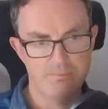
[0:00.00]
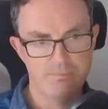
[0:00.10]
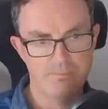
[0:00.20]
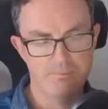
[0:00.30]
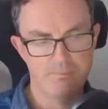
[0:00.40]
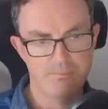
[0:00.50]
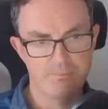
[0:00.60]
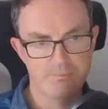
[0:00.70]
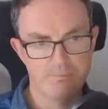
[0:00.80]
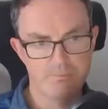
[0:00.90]

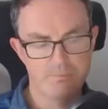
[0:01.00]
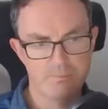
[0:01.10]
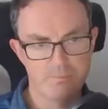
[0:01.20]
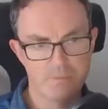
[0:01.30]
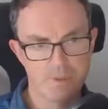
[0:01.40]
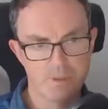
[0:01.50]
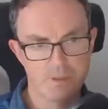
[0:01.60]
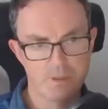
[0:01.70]
[no speech]